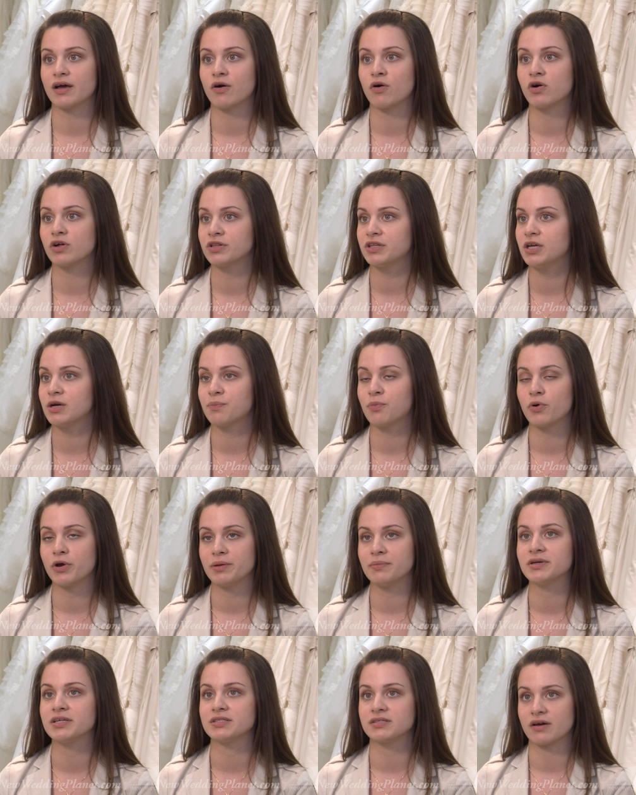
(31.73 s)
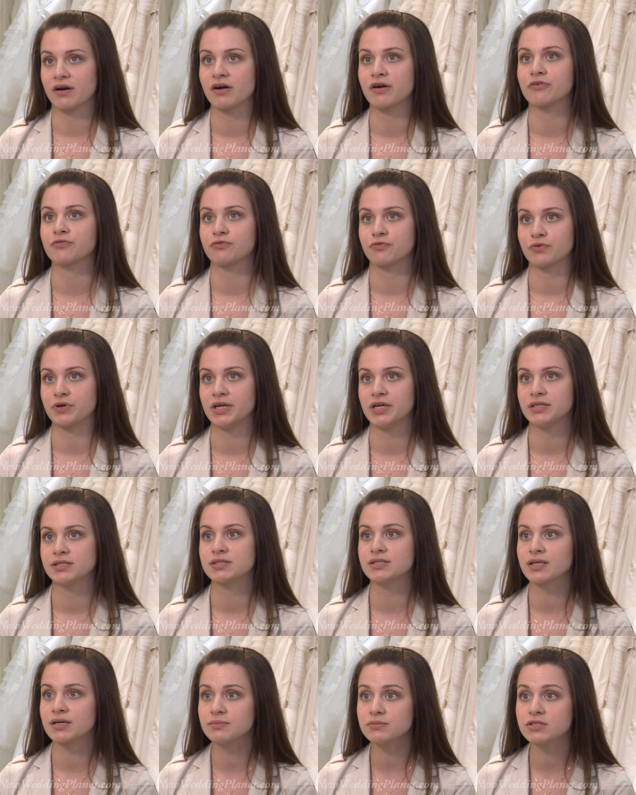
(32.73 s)
All the appointments are free.
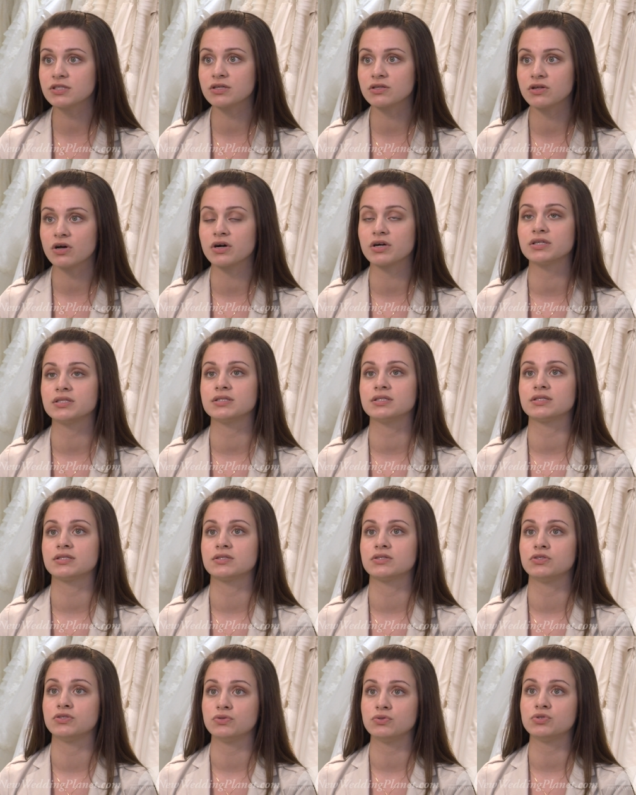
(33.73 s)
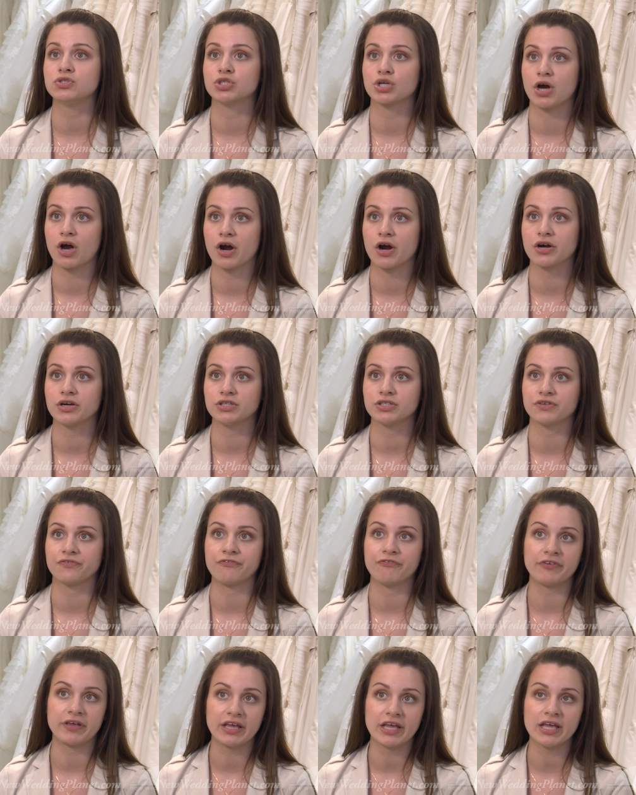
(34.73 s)
Some salons do charge a
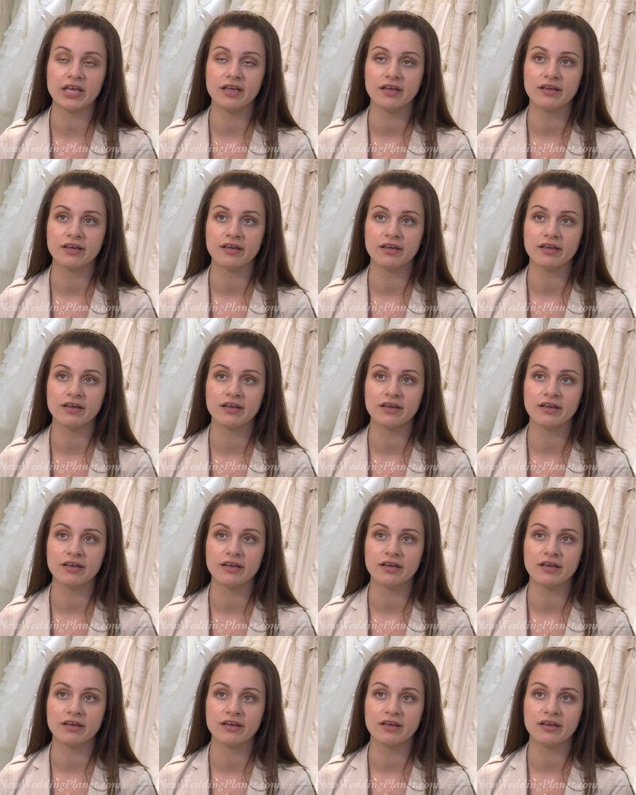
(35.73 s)
fee.